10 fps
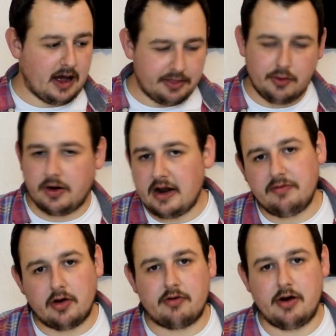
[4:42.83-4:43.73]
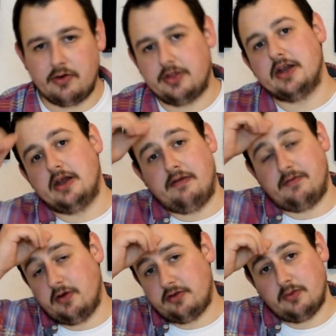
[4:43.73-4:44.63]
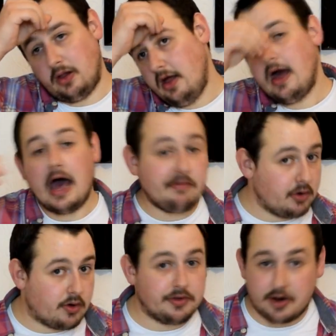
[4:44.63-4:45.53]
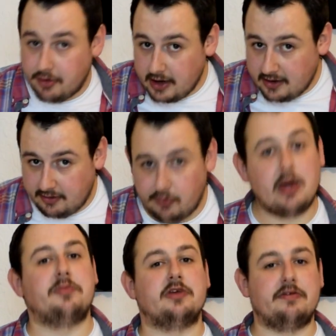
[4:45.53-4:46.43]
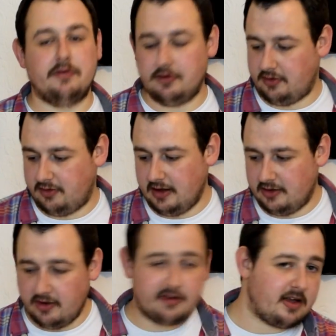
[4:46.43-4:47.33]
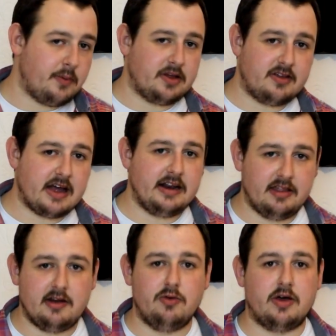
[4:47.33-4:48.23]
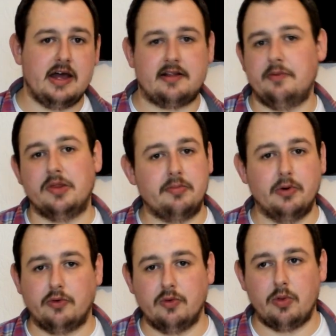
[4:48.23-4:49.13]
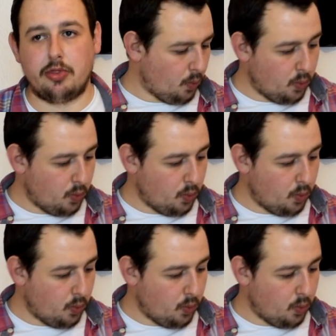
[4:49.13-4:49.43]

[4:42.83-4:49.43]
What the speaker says: I thought I'd have a look around on the internet first, or have a look on the Creative website first to see just how exactly they do connect up with the Bluetooth.